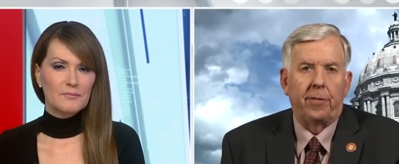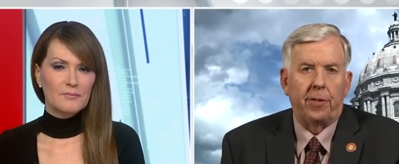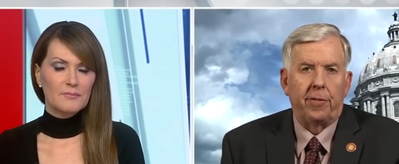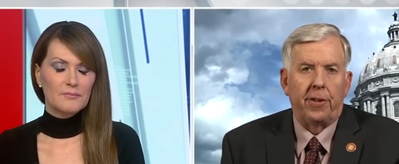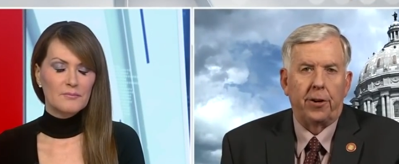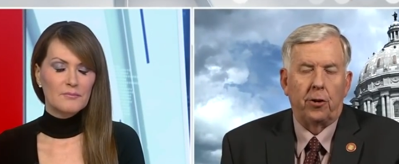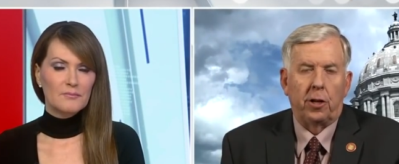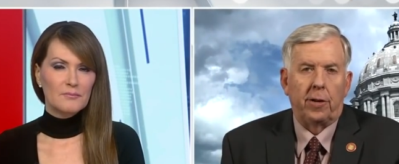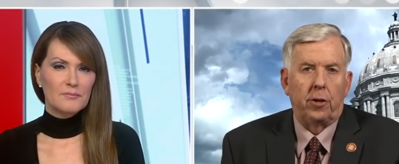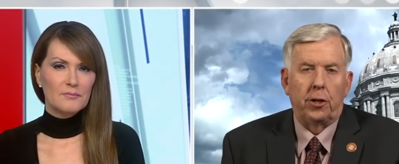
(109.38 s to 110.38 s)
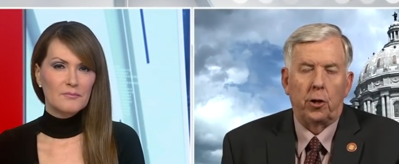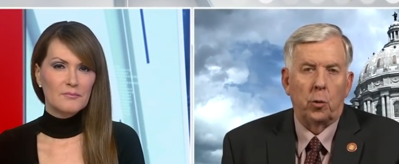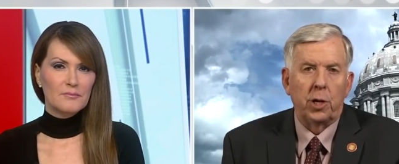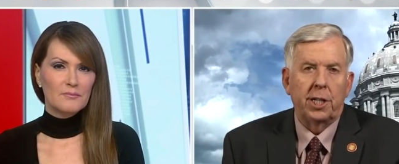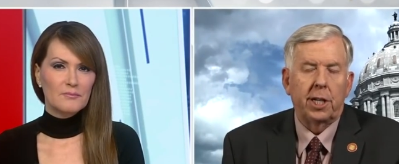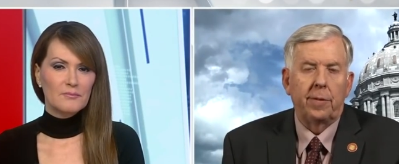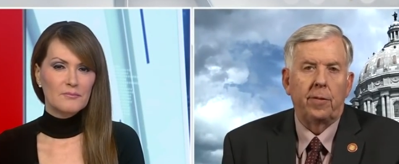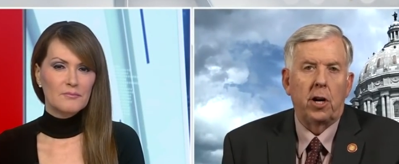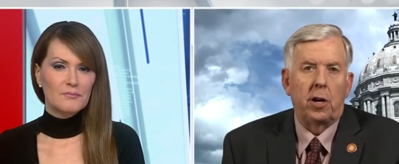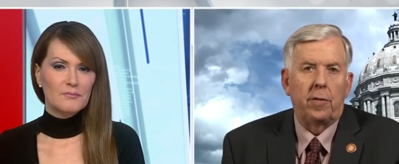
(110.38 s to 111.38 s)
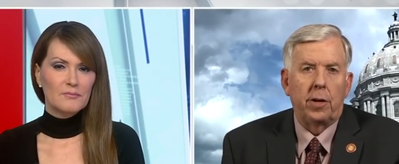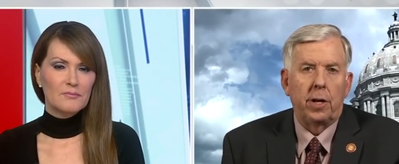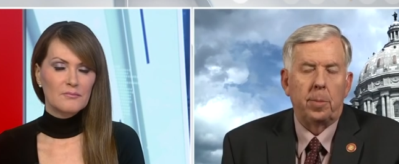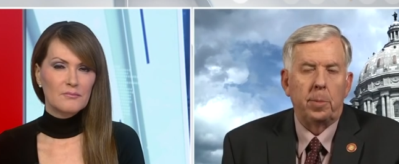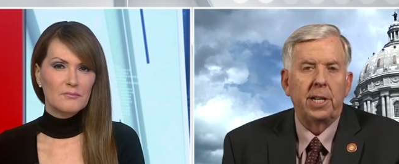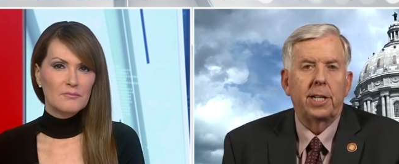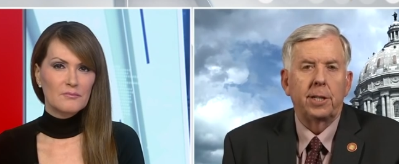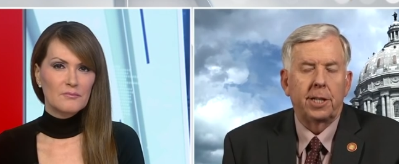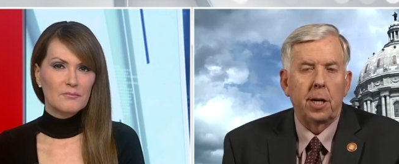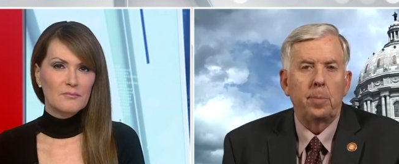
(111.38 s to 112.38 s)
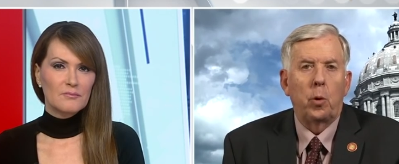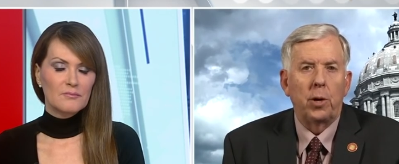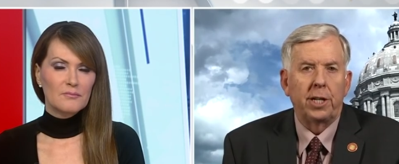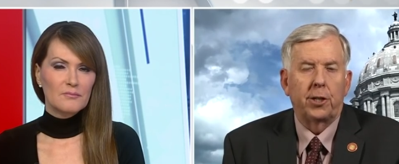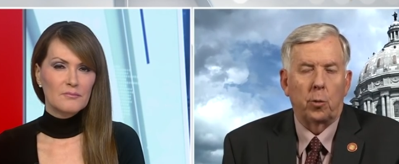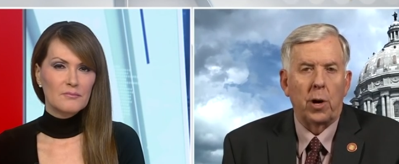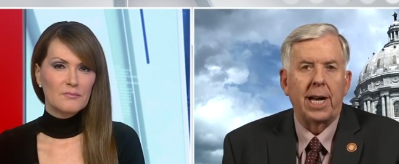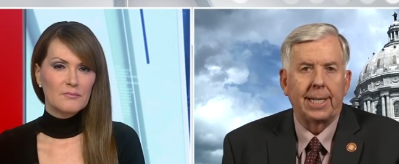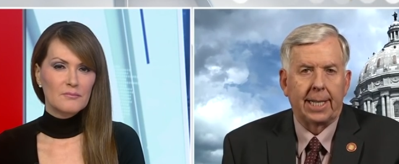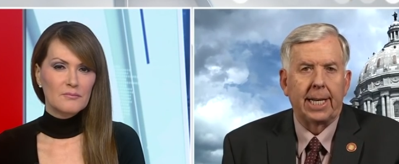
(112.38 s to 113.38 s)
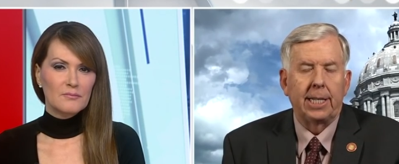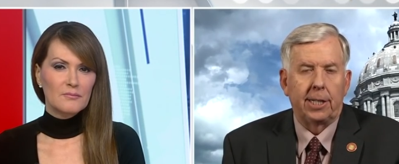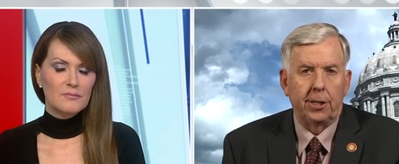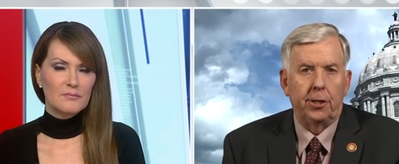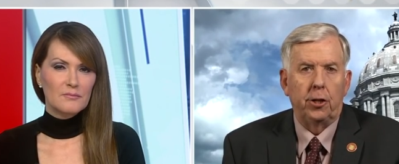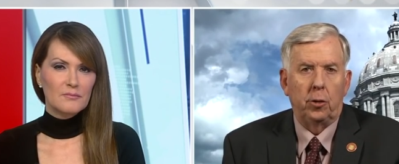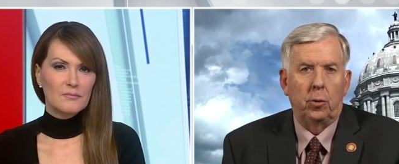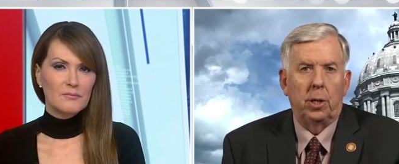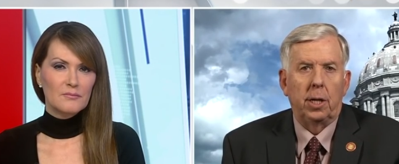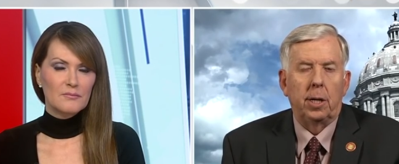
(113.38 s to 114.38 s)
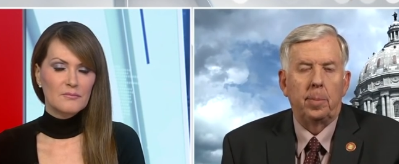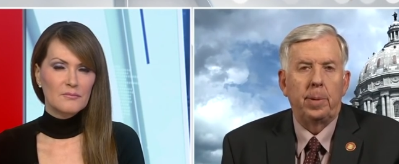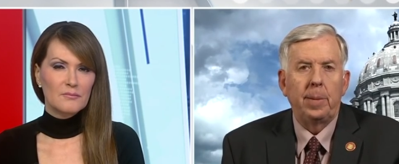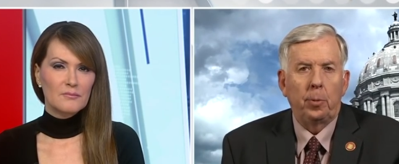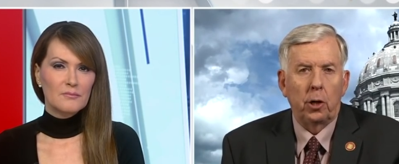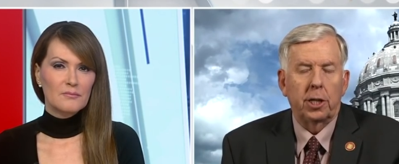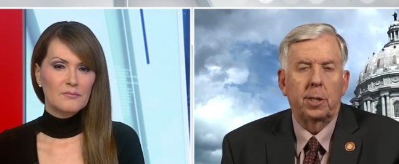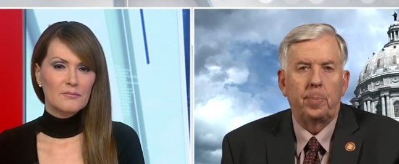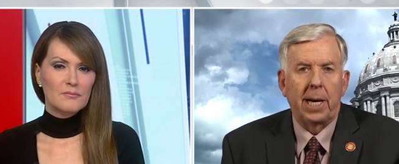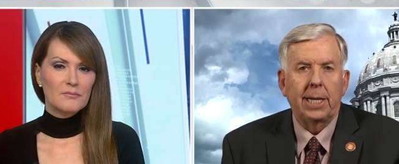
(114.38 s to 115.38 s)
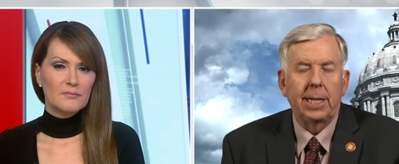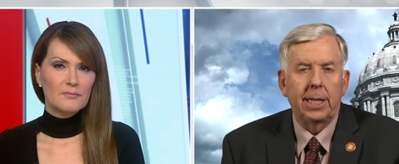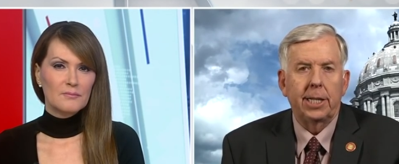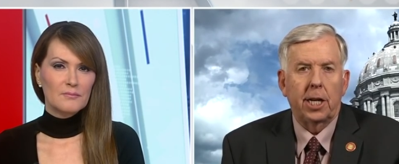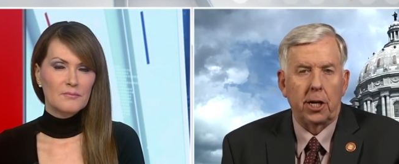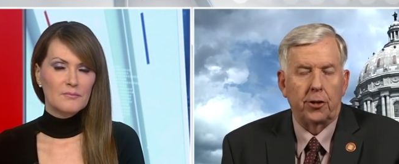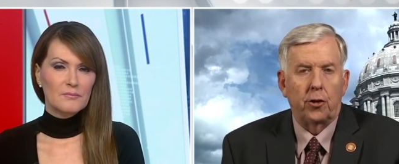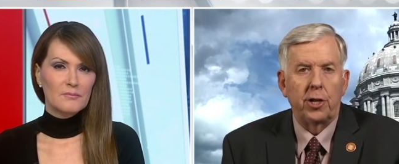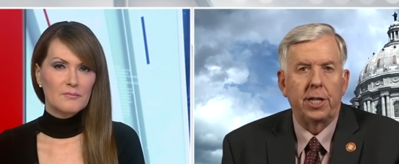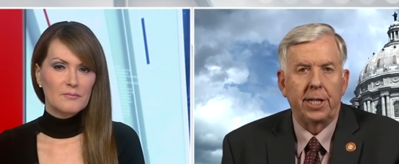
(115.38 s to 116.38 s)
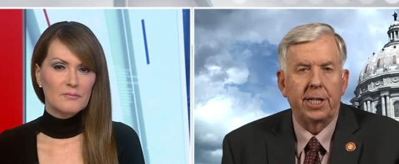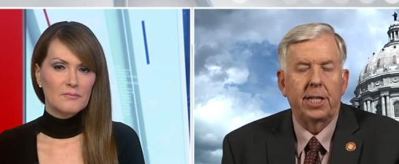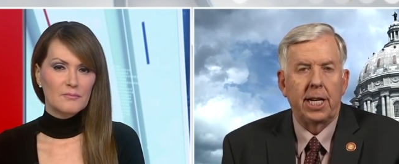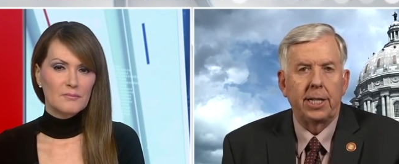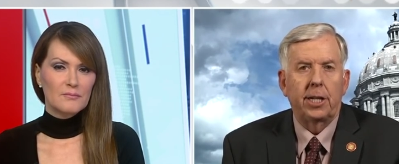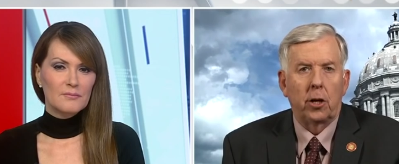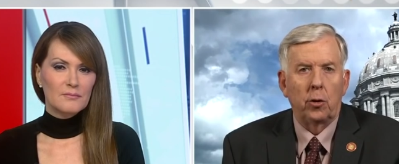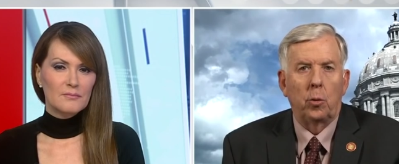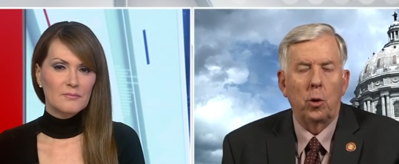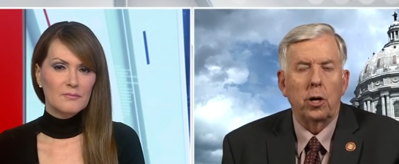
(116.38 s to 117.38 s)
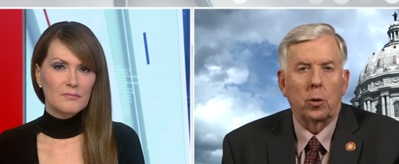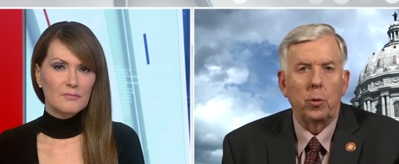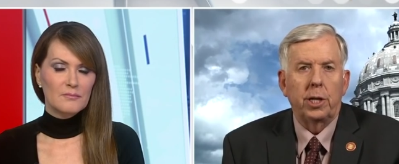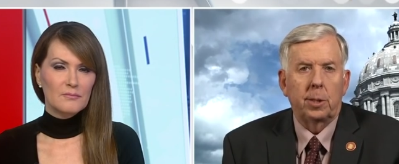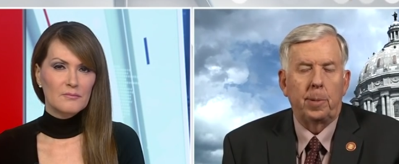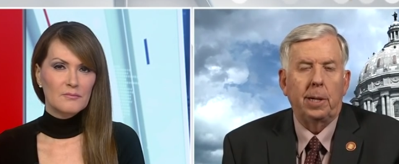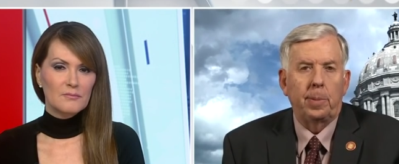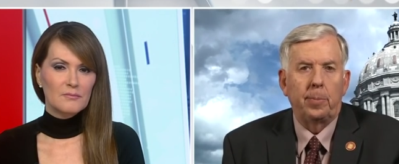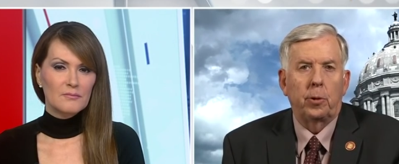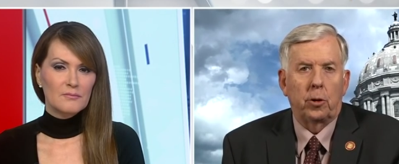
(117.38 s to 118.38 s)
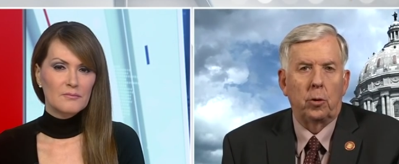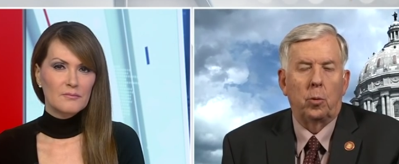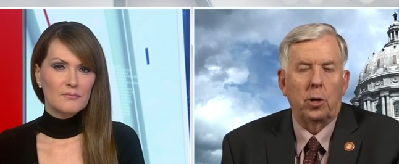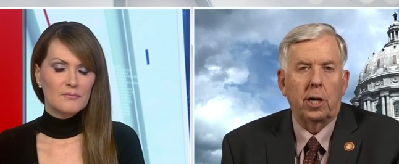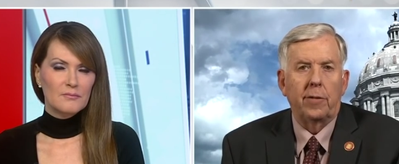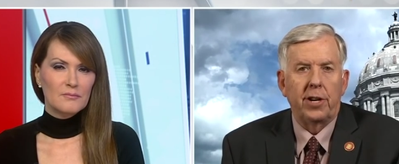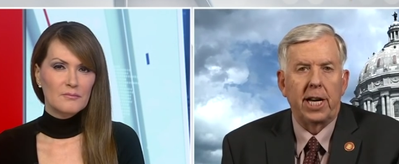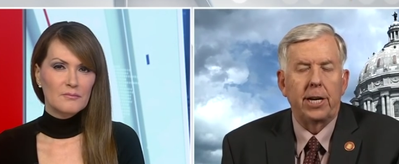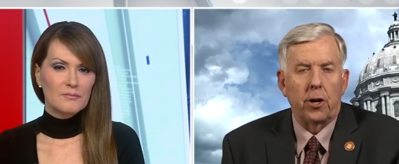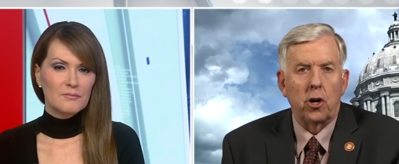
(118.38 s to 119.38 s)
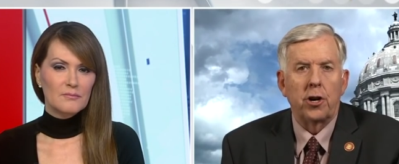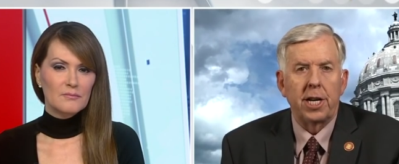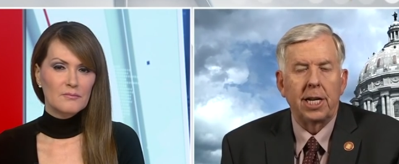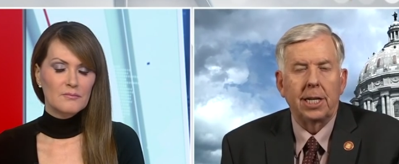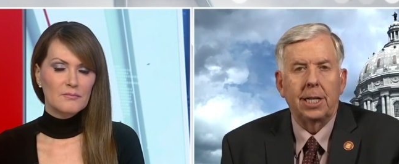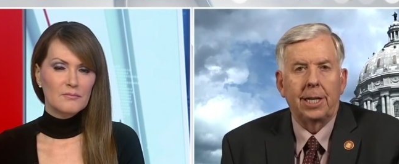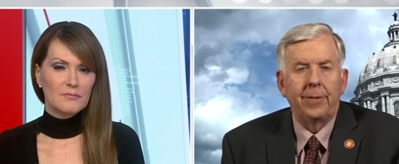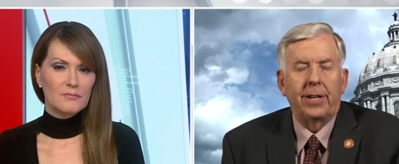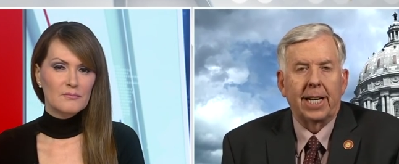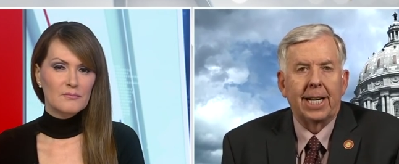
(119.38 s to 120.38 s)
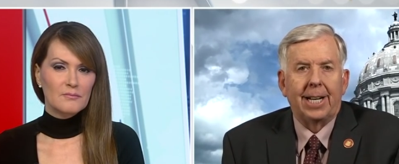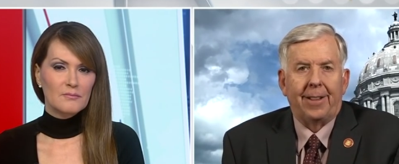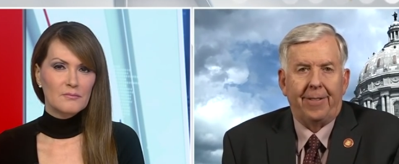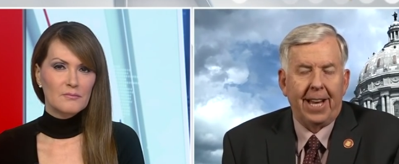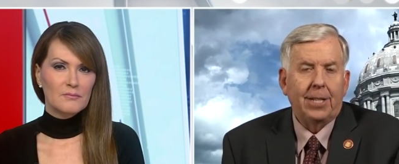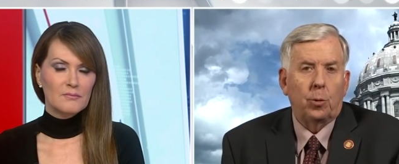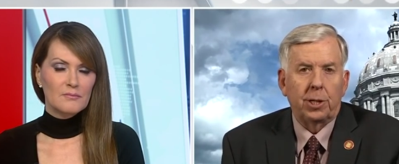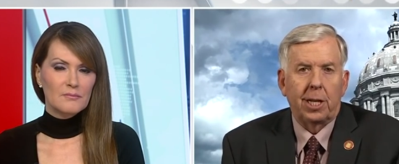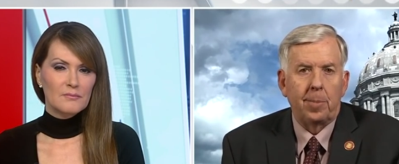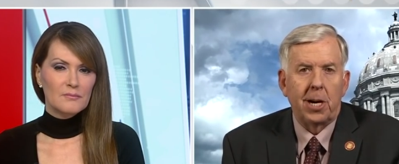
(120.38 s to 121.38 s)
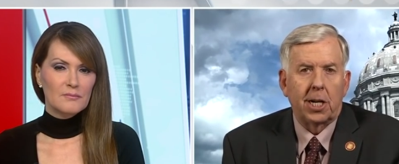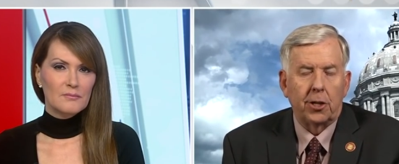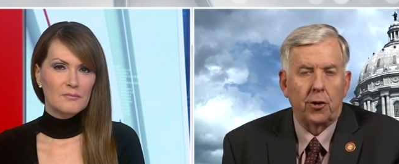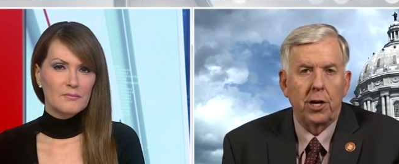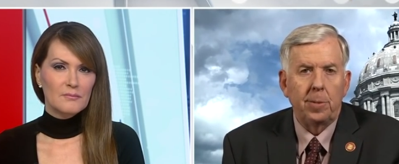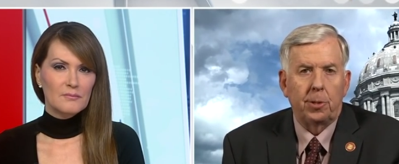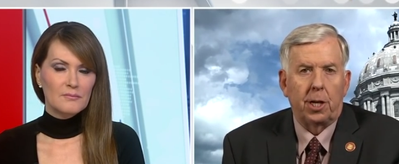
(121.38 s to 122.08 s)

Speaker 1: from the federal level and the risk involved, but at some point it's the right thing to do. People expect in this country, in this state, to go to work. We expect people to go to work every day and to earn a living. That's what the American dream's